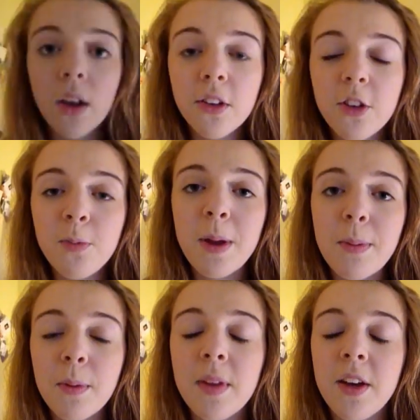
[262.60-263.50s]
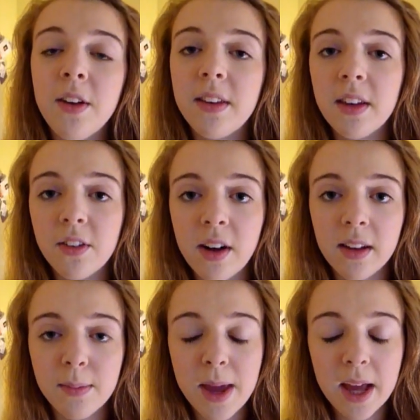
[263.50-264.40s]
Lots of people when they do
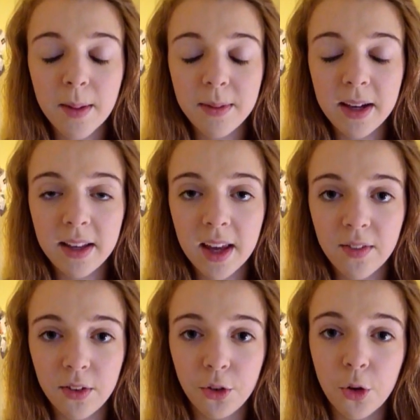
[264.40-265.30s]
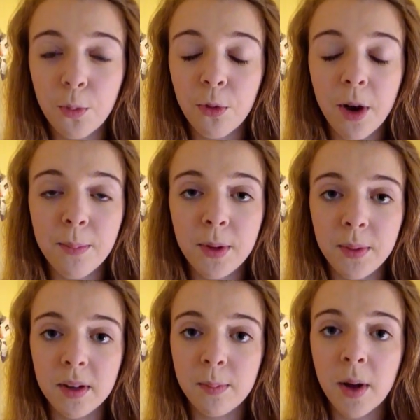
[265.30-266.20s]
Cinderella's makeup seem to give her sort of bright blue
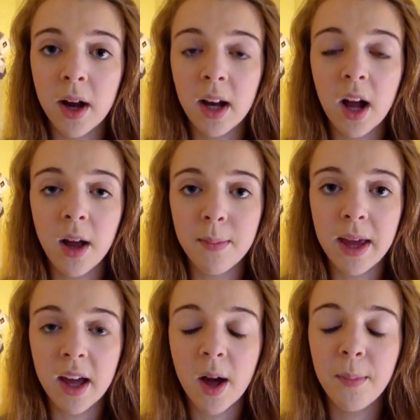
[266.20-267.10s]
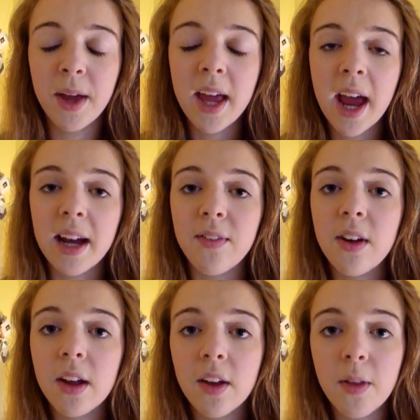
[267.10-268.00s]
and sparkly eye makeup, and if you
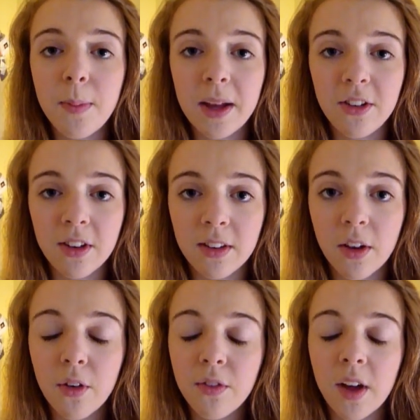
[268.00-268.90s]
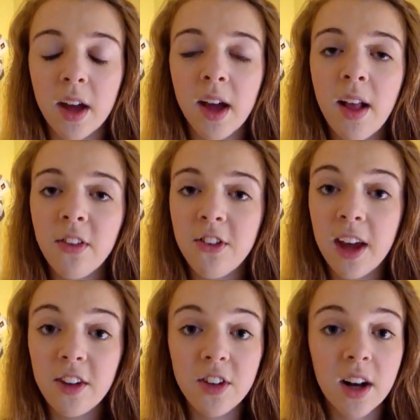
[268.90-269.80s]
look at the pictures of her, she
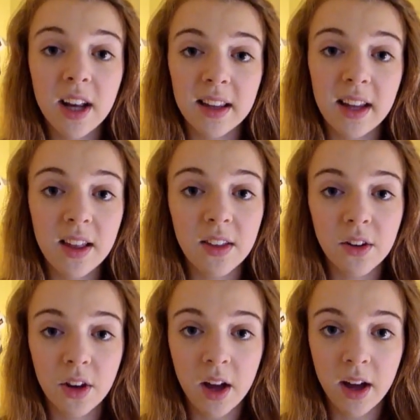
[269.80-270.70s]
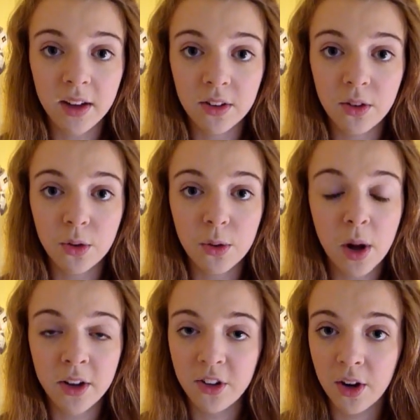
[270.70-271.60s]
actually hardly has anything on her eyes at all,
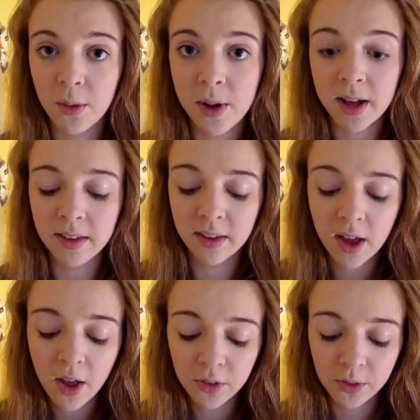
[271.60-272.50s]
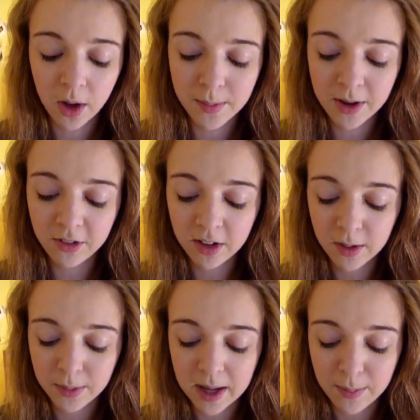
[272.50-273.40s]
eyeshadow wise, so I'm actually
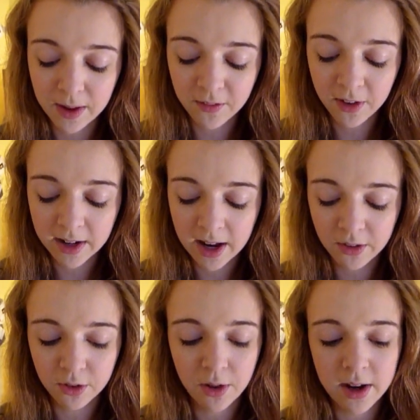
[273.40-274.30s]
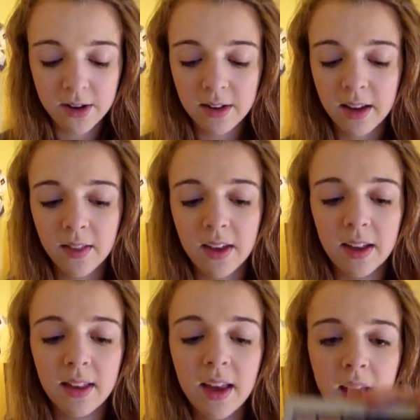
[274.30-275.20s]
going to be keeping it very natural and using
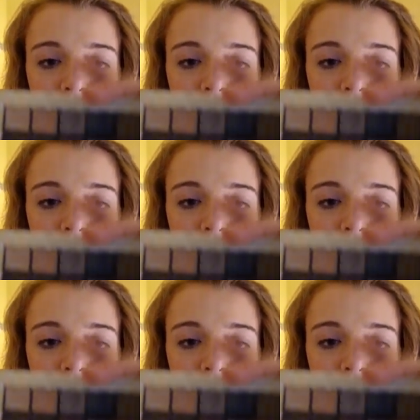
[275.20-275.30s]
this